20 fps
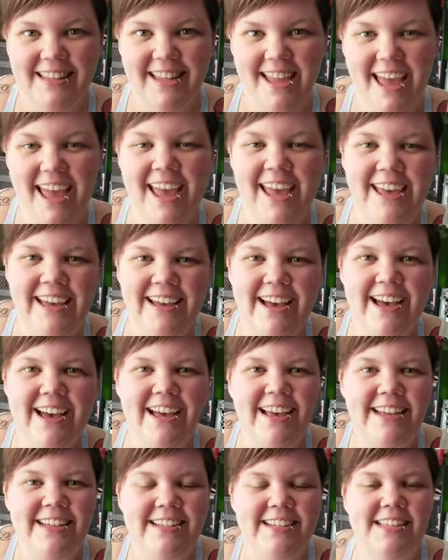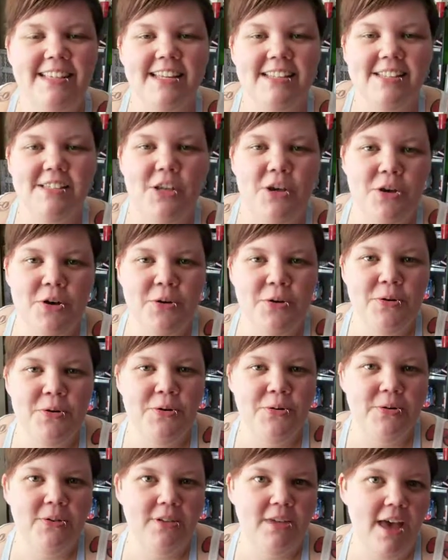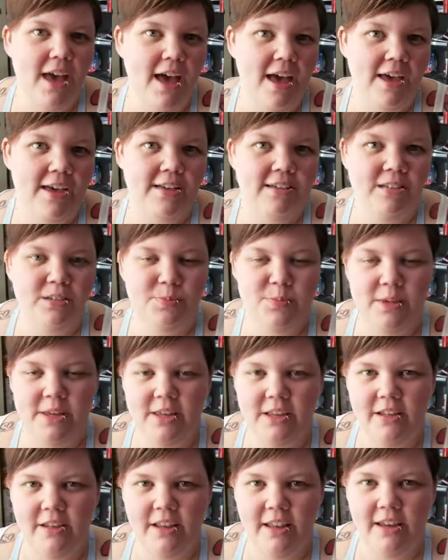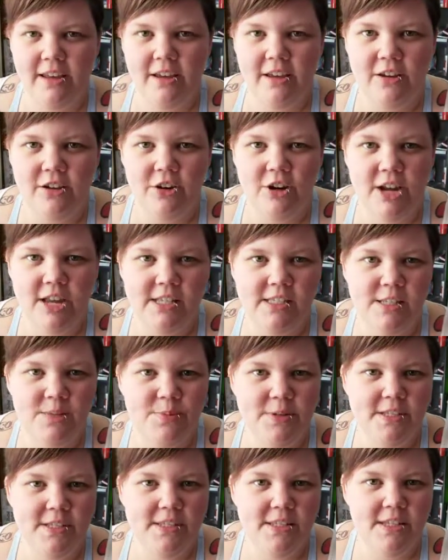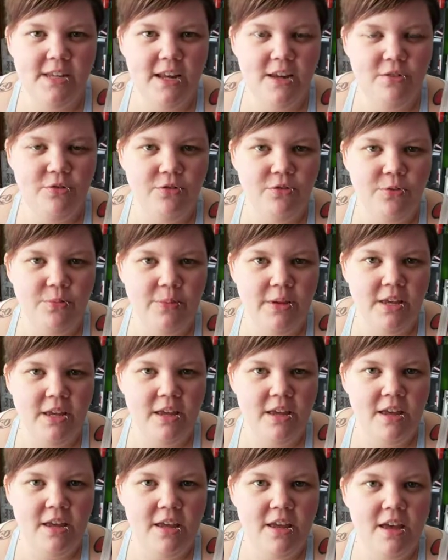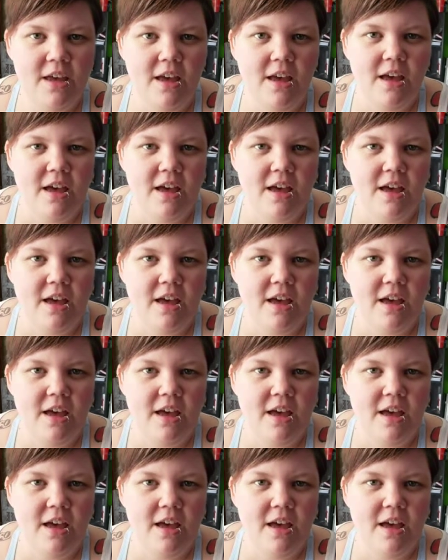Hey guys, so yeah, it's been like a crazy busy day for me.